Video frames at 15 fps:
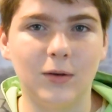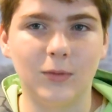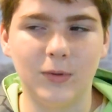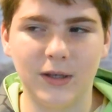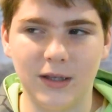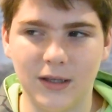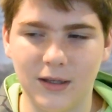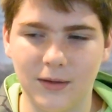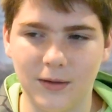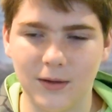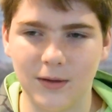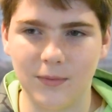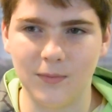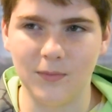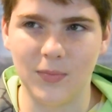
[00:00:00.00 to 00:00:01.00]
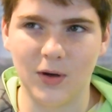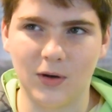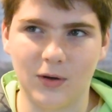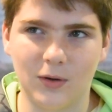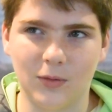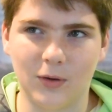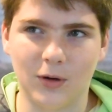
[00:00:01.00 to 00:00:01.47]
We
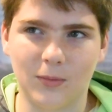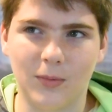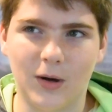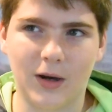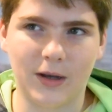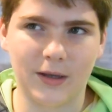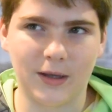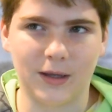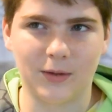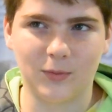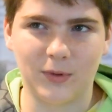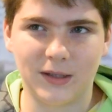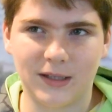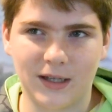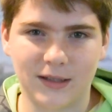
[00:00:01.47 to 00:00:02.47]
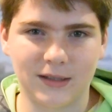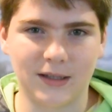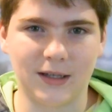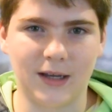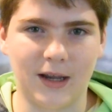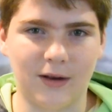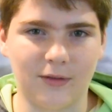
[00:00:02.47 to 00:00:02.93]
built a robot and we tested
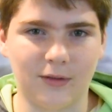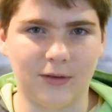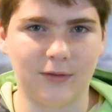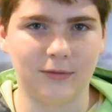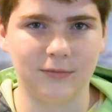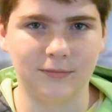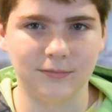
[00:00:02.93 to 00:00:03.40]
it out now.